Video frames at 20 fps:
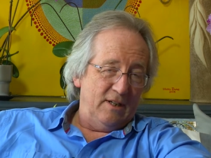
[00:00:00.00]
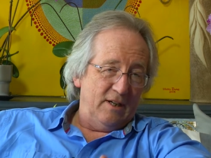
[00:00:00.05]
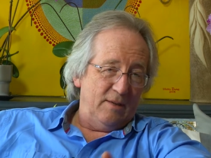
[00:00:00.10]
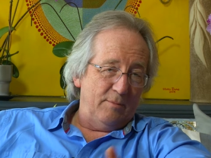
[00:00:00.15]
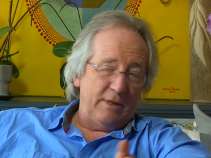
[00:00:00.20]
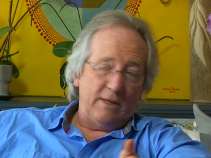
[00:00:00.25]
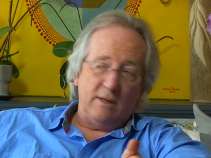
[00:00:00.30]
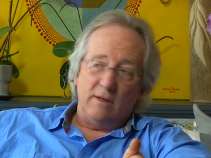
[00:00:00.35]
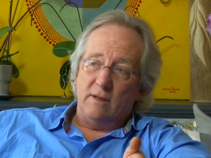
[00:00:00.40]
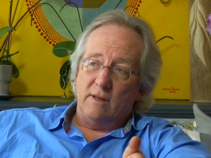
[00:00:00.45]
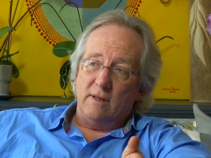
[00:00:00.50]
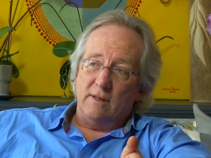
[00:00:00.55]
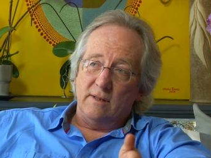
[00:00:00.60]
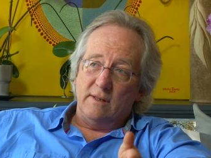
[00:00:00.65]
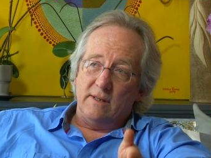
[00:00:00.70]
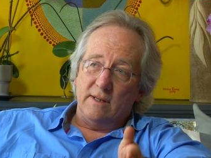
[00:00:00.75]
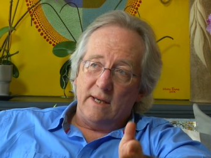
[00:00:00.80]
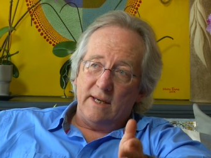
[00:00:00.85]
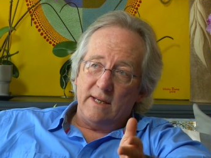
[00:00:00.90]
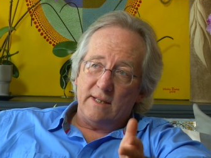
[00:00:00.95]
I mean,
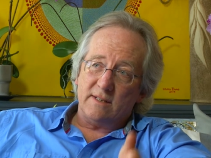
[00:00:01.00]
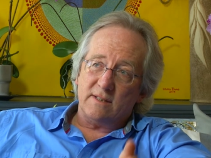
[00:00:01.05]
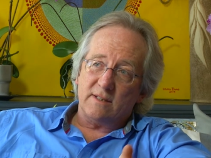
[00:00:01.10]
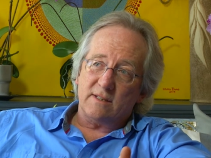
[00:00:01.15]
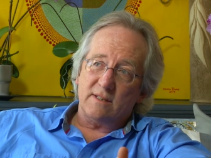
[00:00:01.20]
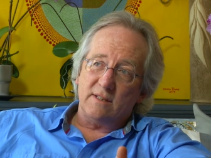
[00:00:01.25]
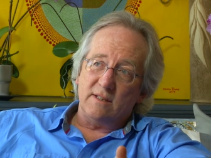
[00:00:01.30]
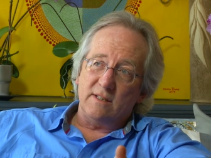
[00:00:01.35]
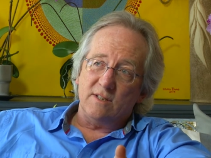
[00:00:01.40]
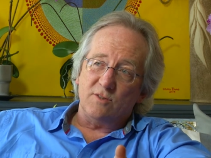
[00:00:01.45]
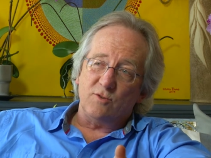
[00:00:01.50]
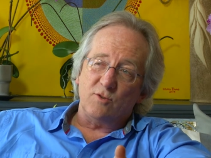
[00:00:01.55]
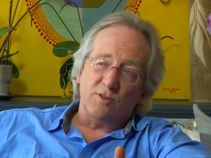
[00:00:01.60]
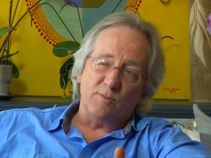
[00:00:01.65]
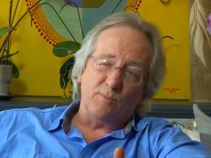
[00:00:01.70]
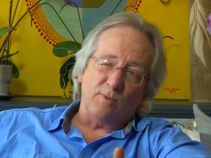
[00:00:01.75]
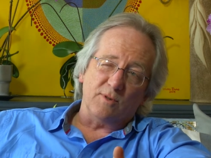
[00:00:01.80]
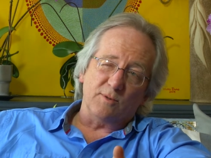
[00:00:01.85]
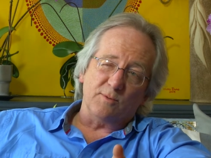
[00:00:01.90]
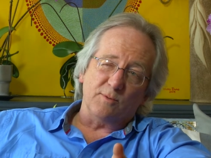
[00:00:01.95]
it is
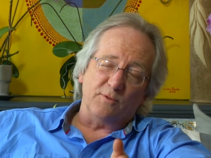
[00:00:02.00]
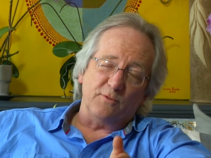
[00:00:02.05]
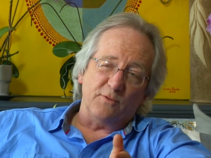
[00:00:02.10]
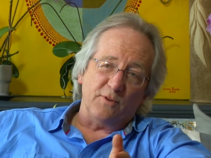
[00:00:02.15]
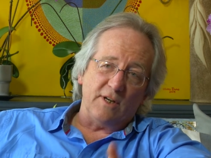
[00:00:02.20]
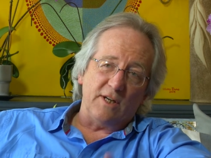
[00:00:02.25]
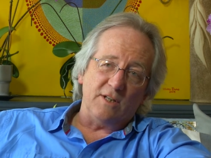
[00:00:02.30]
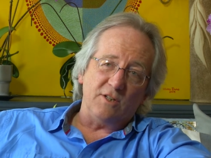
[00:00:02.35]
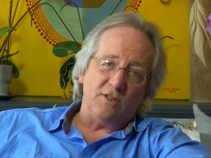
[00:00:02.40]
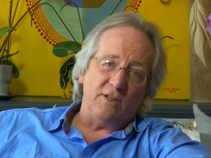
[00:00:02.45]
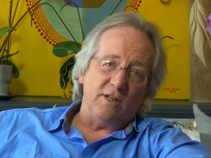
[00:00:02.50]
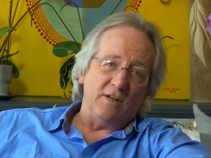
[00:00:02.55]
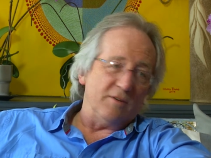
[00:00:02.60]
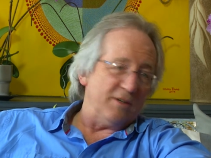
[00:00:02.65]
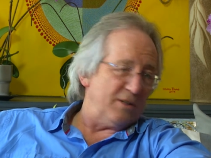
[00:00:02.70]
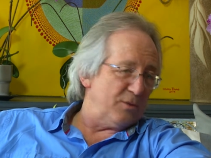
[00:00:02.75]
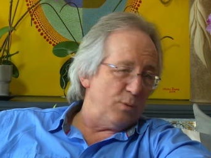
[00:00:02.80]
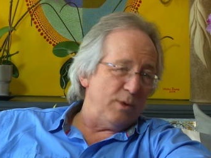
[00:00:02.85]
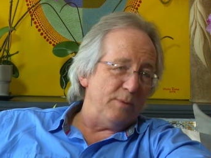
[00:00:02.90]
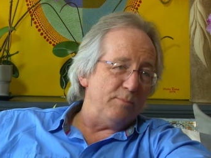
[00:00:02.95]
responsible for engineering
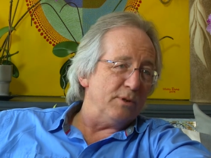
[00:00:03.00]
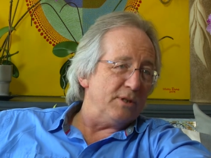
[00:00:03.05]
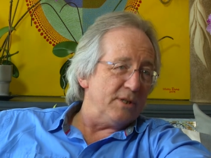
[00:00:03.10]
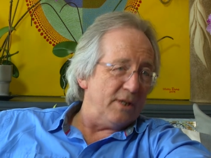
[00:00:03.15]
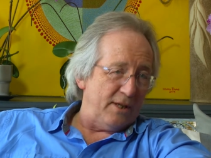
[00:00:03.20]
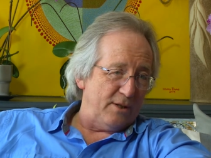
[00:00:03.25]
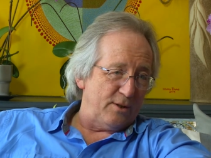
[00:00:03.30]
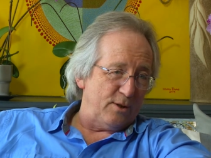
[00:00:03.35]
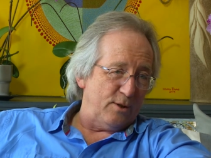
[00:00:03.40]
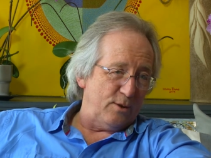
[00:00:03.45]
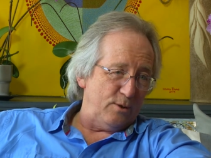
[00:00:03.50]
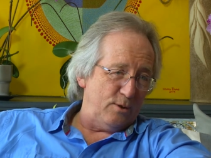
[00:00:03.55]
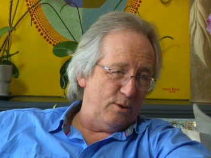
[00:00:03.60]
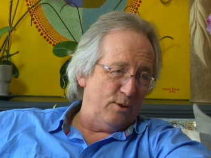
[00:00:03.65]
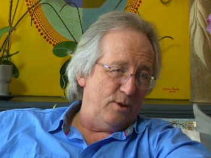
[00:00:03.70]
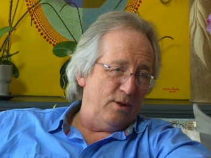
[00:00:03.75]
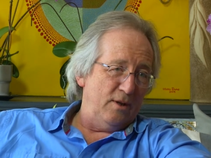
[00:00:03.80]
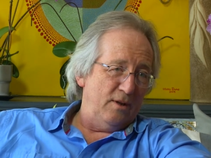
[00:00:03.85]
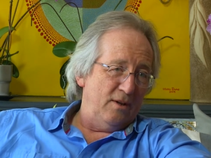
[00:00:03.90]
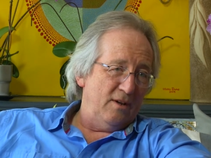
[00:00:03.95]
sweet potato
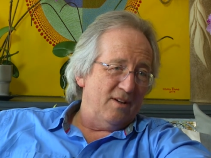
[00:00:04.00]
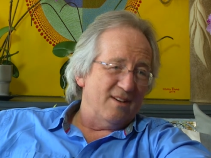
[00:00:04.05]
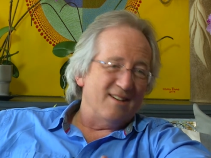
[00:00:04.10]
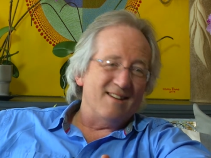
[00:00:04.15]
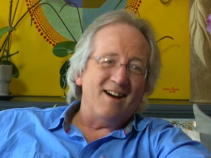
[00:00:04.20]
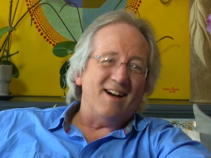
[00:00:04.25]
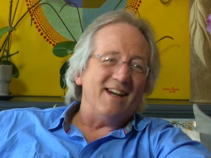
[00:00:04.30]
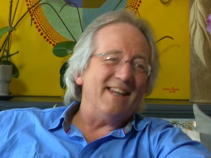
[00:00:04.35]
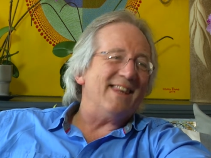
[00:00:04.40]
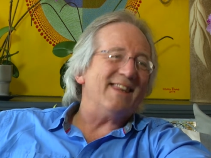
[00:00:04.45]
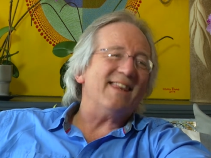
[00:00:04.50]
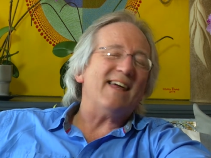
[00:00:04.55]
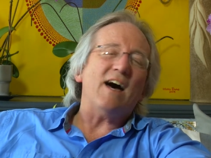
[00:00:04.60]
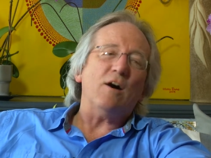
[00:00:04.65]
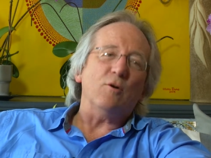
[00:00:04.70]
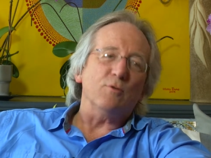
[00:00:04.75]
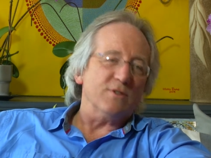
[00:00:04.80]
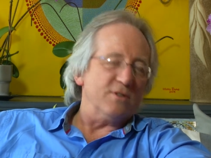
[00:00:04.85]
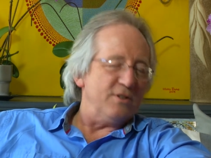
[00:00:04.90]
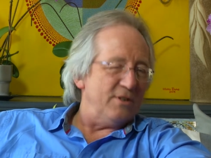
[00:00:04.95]

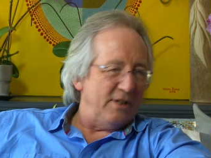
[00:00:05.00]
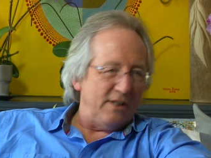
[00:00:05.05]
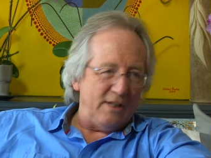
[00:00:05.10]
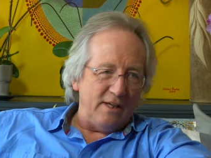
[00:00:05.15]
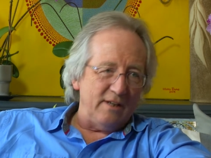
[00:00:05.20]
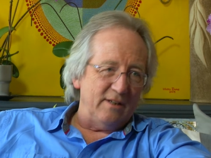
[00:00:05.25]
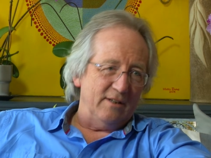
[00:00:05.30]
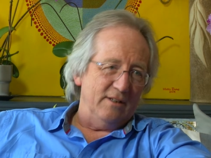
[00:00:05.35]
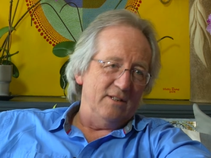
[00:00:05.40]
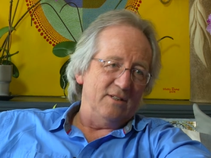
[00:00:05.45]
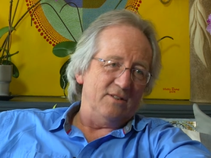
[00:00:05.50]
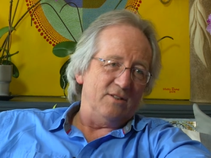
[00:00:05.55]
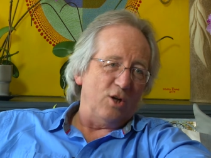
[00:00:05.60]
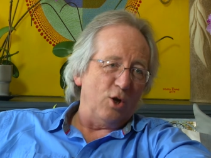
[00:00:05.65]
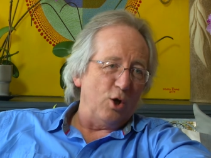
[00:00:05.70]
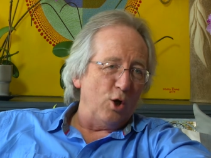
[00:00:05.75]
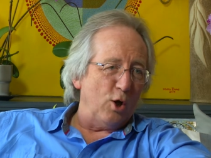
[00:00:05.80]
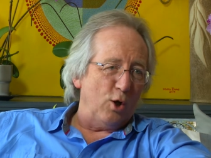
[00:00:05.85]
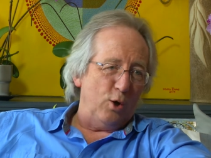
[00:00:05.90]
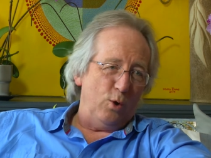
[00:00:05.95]
9,000 years
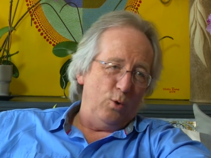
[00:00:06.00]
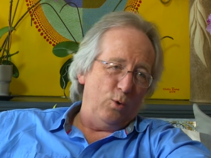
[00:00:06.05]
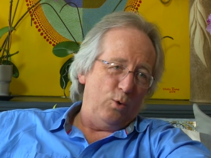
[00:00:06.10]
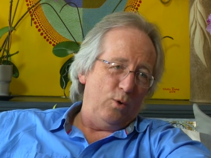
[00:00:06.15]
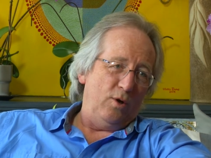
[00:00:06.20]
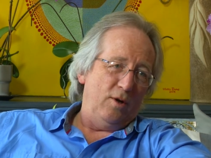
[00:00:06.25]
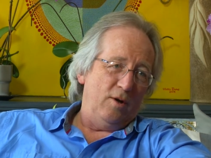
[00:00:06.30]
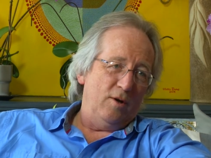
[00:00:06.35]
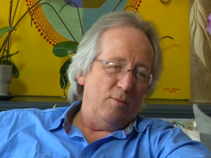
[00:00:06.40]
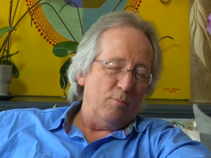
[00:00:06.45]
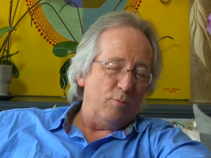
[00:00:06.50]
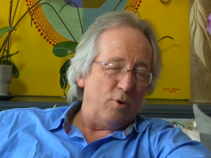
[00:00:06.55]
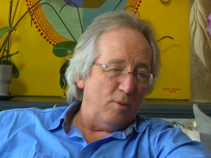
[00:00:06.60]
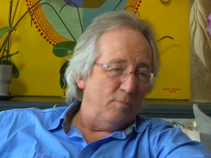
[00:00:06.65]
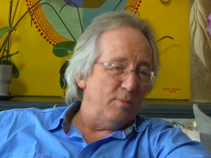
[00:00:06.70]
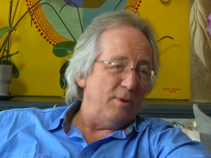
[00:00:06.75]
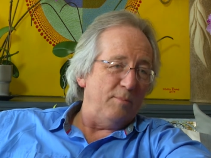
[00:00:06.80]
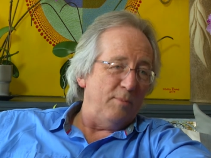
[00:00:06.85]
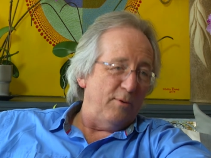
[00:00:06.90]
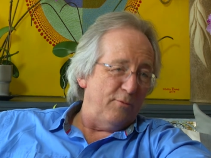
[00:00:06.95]
ago,
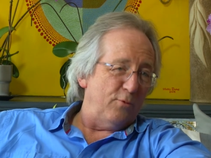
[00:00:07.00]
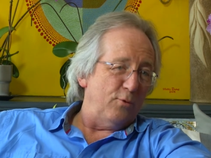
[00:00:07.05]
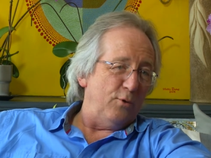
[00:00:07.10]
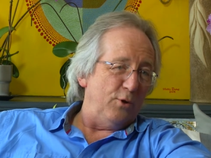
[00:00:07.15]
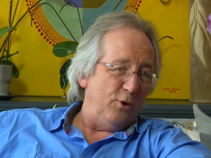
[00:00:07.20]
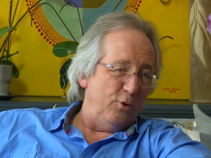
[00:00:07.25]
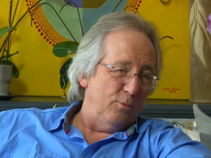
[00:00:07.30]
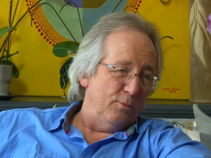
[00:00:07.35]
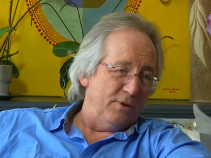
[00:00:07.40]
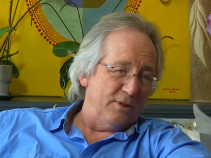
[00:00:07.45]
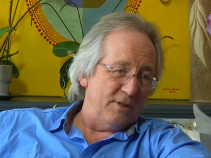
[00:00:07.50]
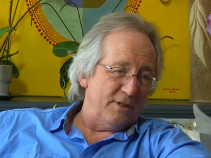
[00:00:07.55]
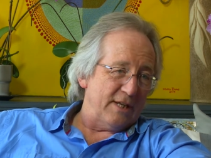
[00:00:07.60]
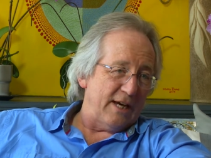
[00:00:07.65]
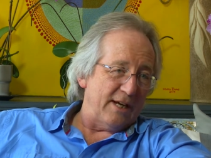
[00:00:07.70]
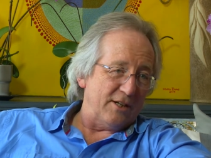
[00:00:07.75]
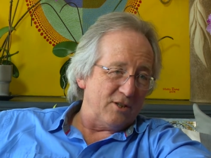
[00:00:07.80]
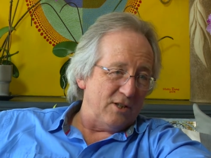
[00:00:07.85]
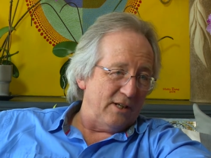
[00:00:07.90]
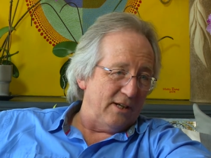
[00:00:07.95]
probably before humans
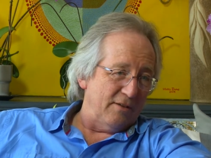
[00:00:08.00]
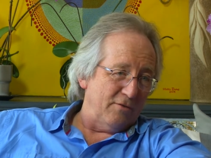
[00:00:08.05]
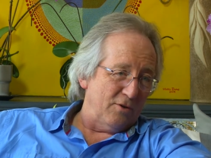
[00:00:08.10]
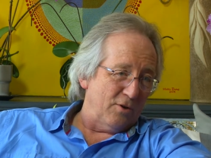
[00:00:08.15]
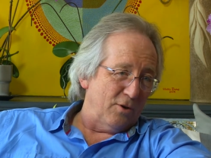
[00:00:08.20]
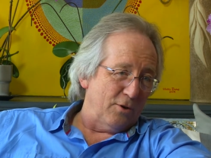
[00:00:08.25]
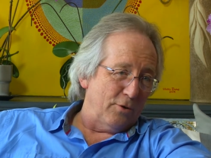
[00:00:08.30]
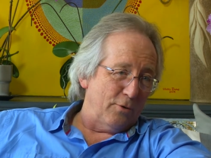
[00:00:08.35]
actually ever got